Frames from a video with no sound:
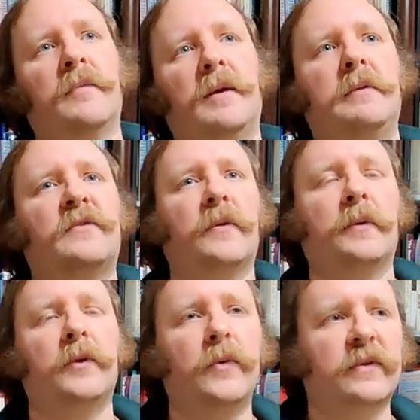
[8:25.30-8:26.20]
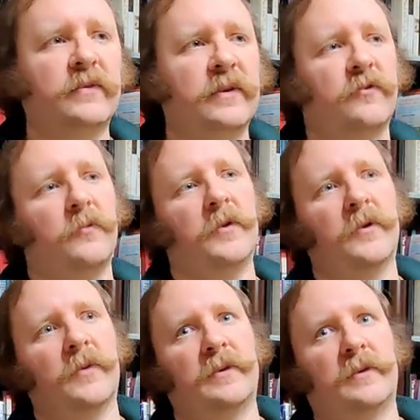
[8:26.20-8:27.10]
maybe someone who isn't as
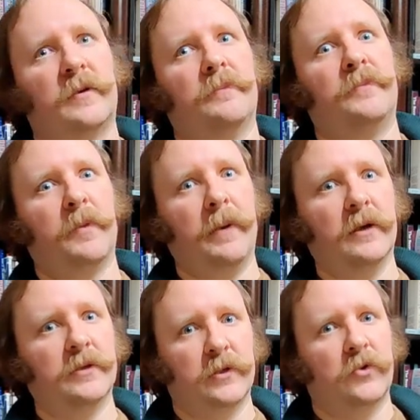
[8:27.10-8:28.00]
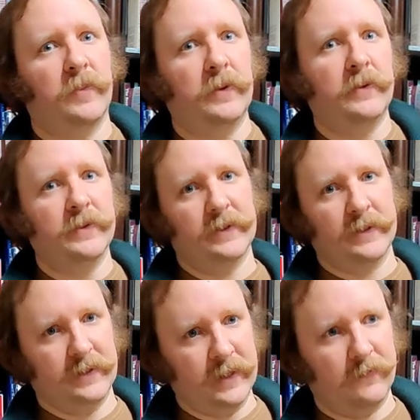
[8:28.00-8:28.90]
familiar with the, the Belgian triples
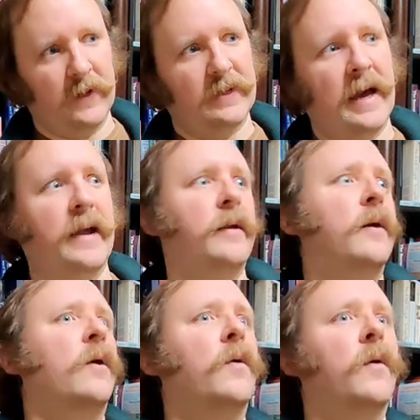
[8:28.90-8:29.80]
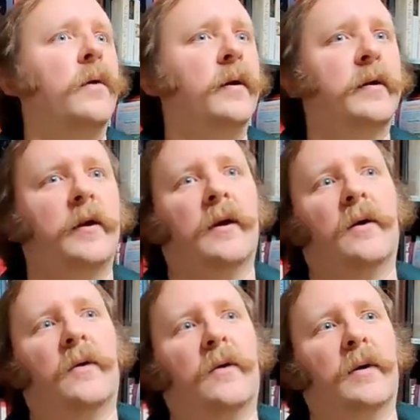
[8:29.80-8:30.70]
and stuff like that, or,
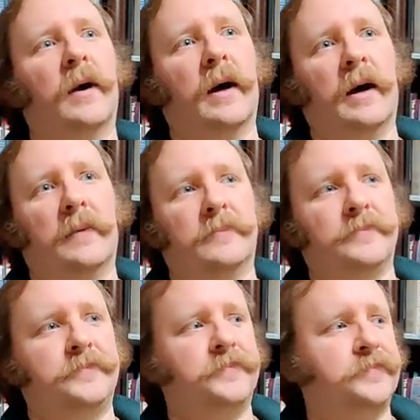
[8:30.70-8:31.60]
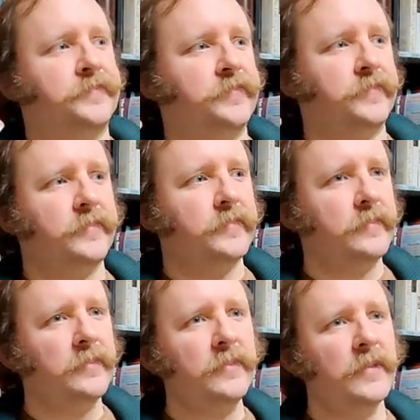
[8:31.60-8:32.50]
or, um,
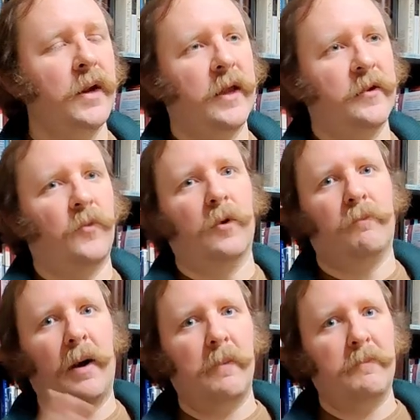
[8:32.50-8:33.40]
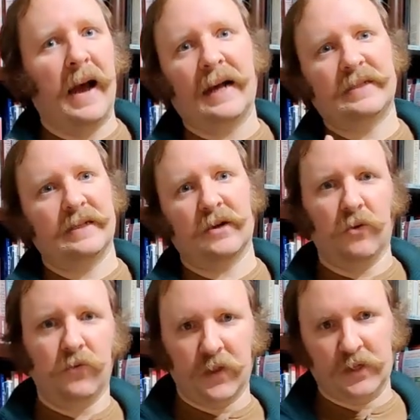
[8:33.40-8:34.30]
other more bombastic,
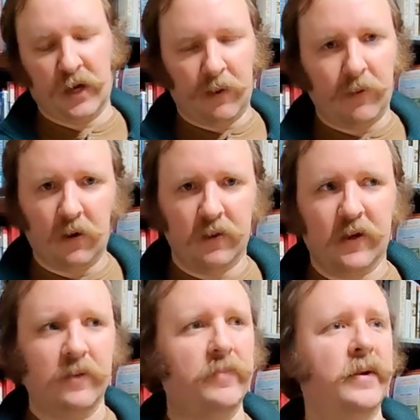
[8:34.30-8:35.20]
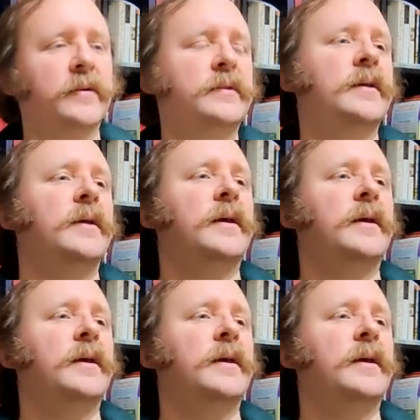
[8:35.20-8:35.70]
over the top holiday beers.